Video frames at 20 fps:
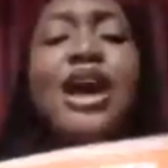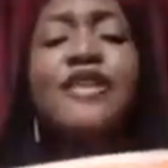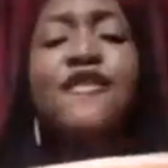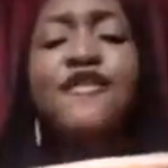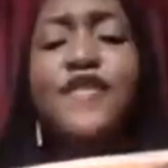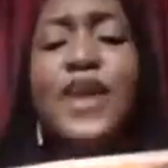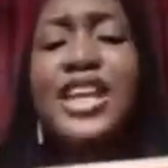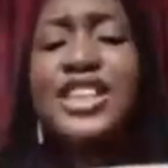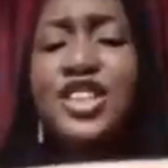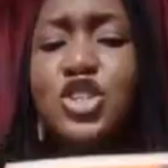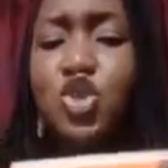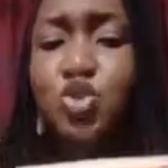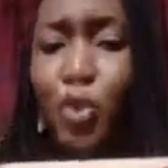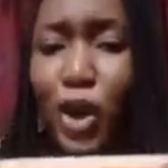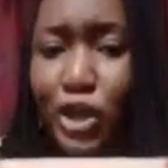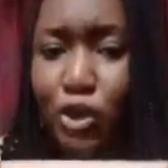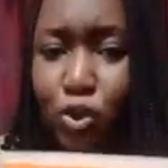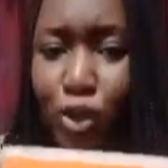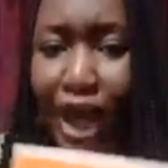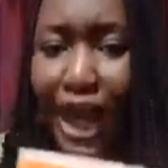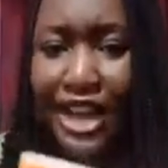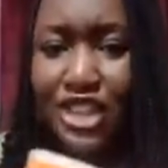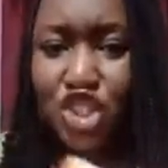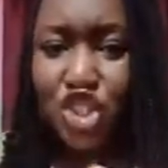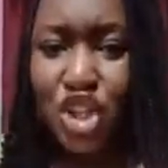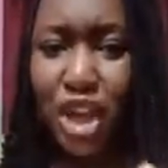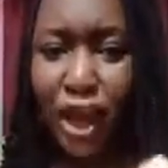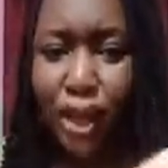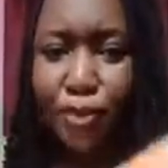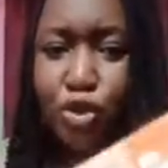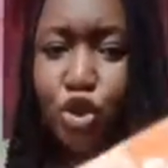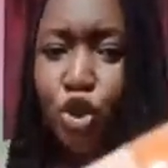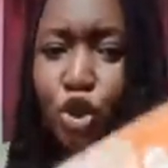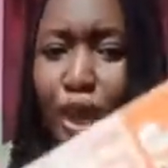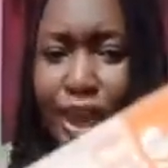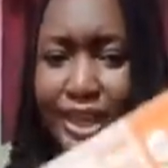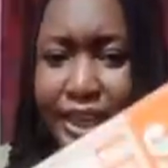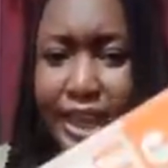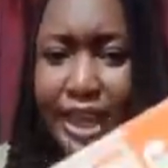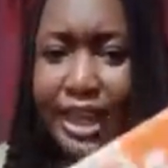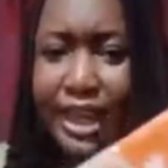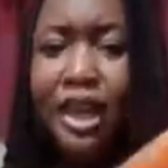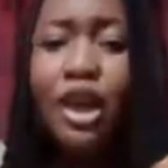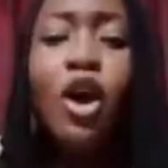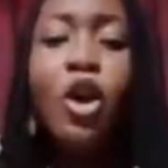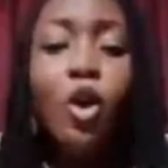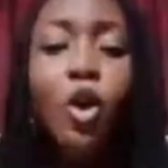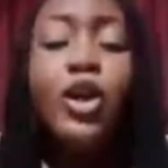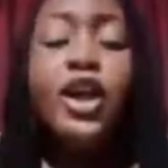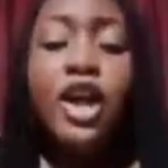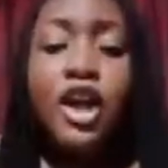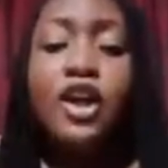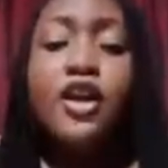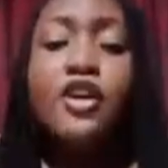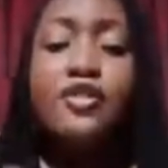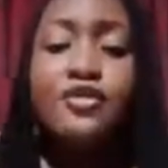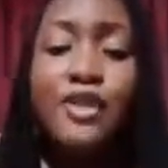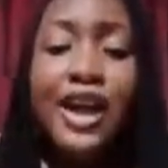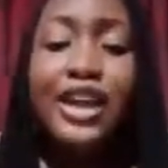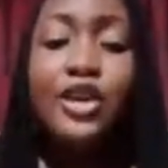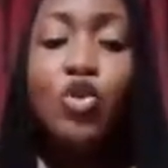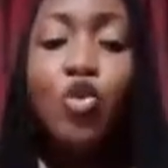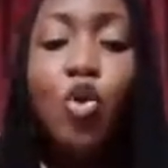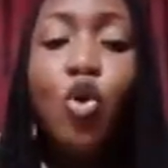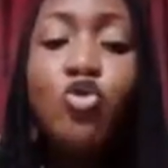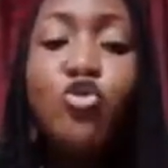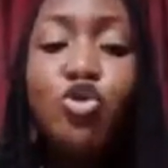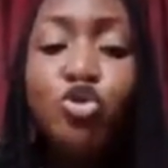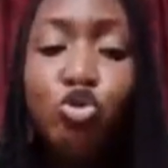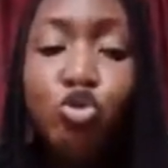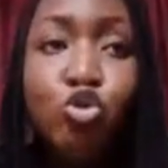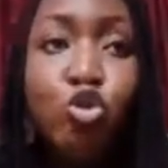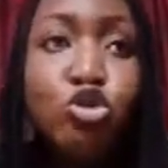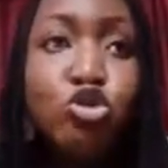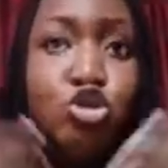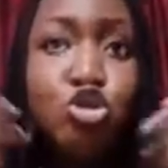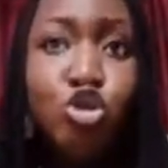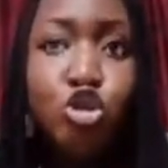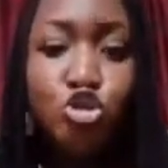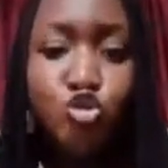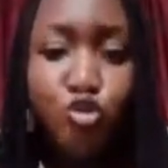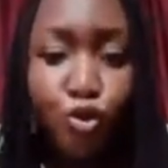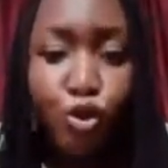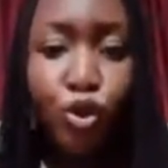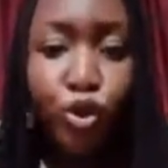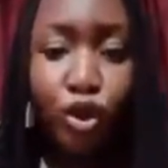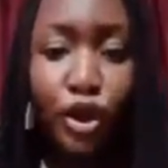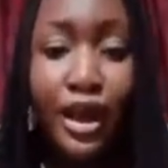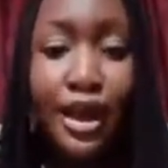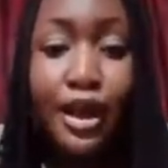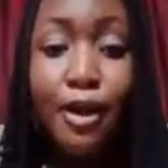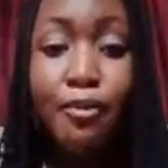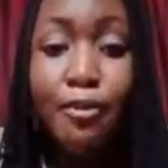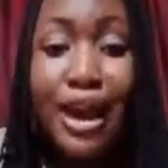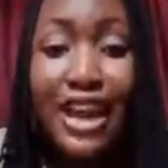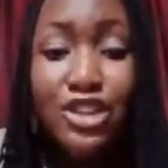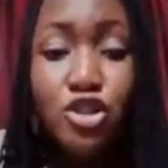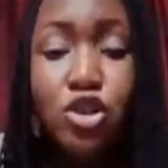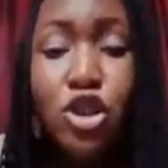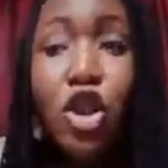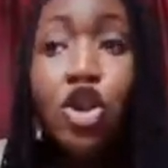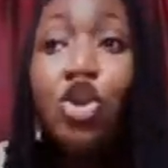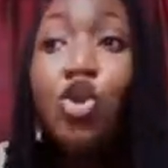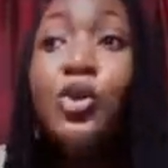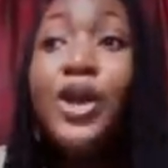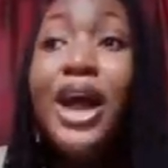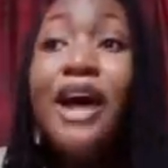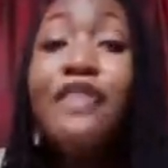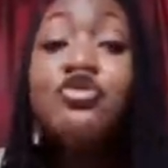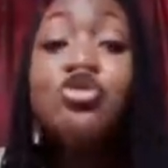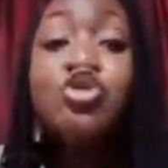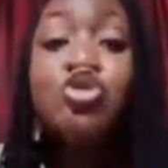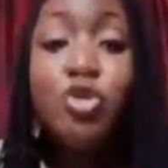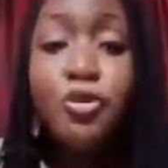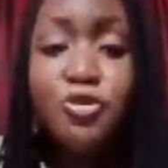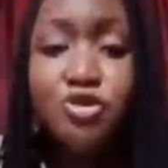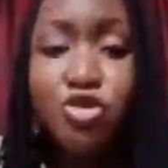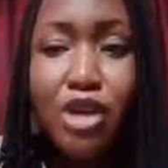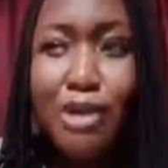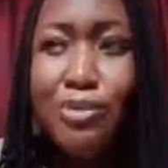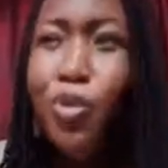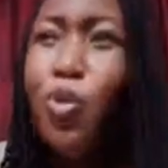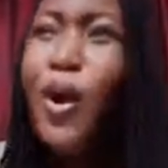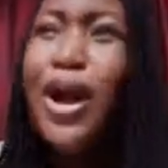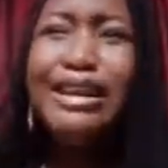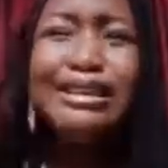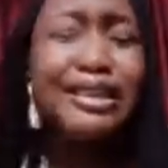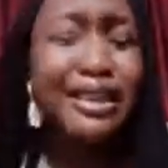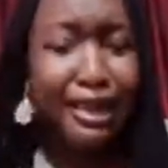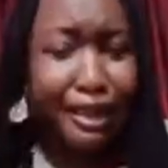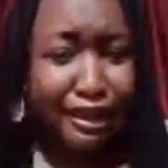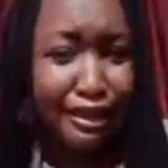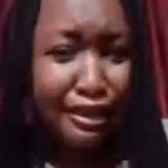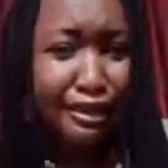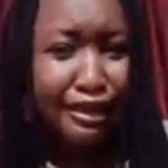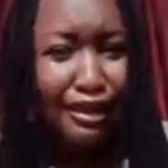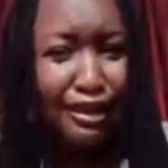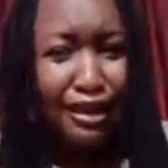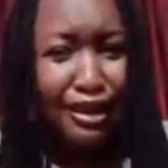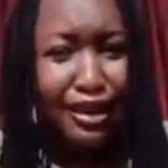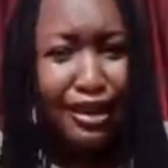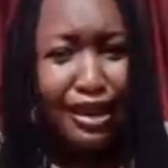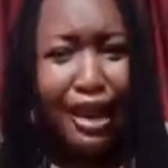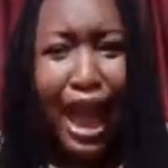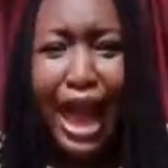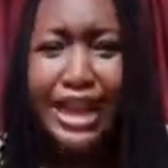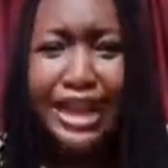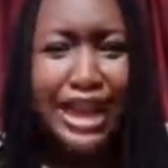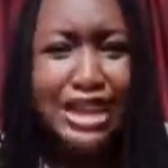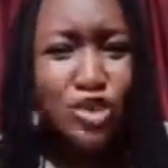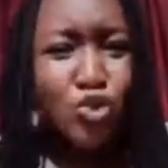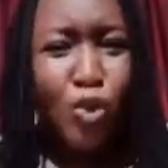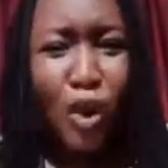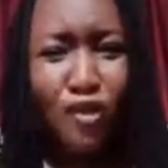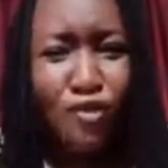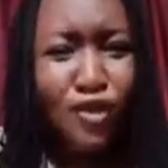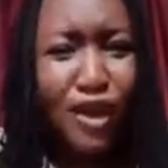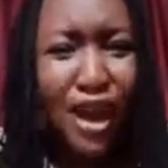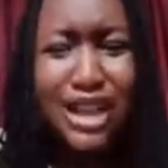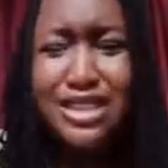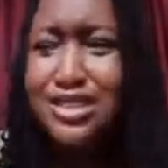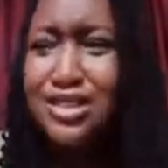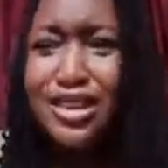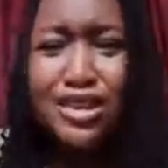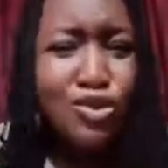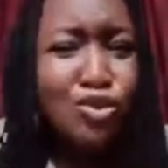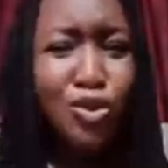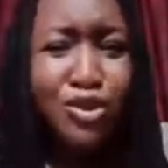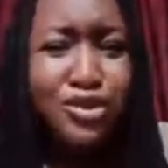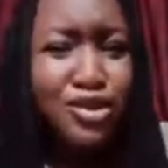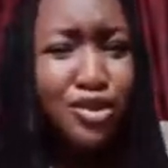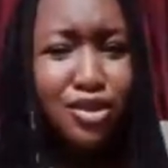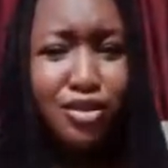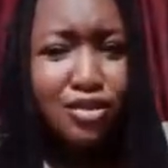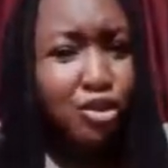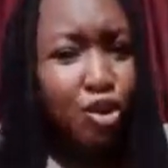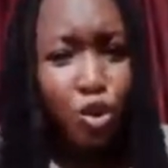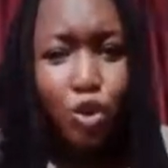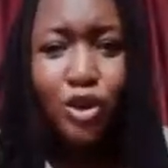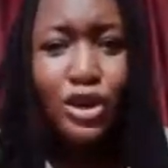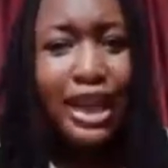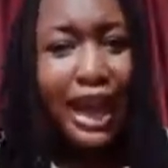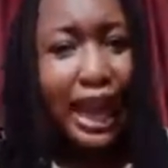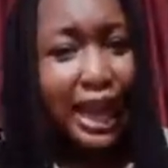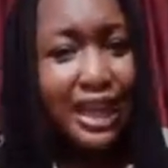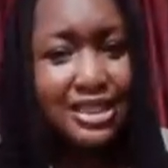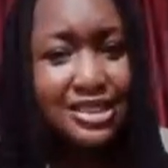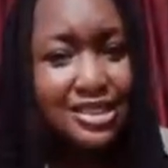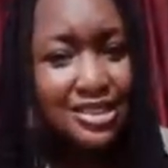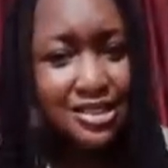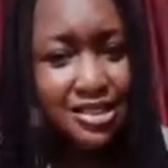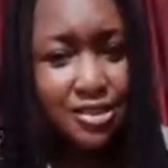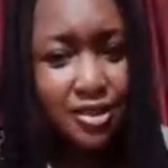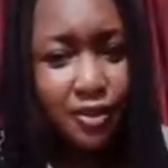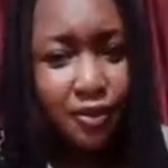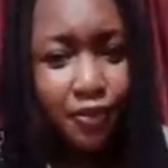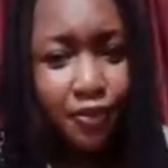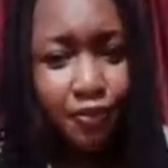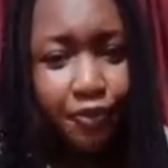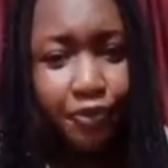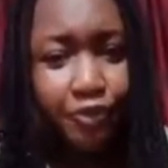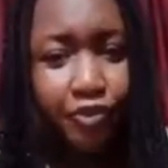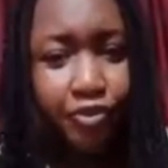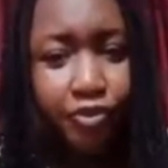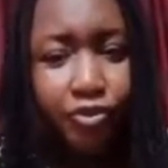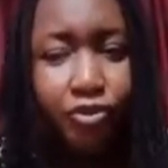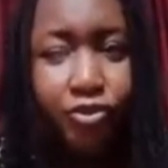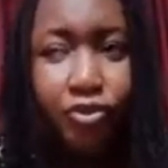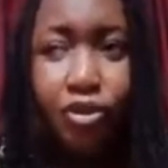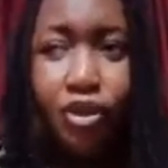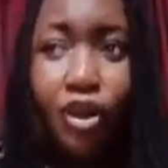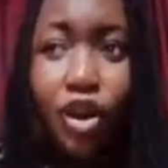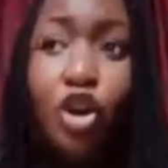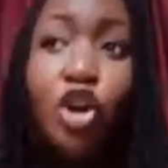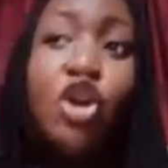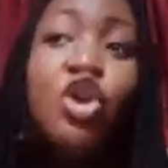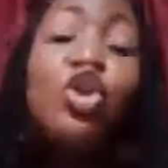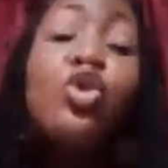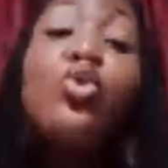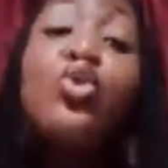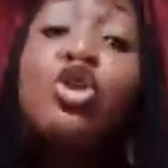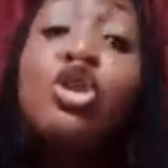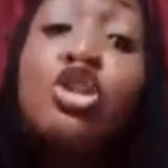find it where you are, JAMB Q&A, okay, fine, go to your phone. You will have to subscribe. 1K. It's 1,000. Get. You will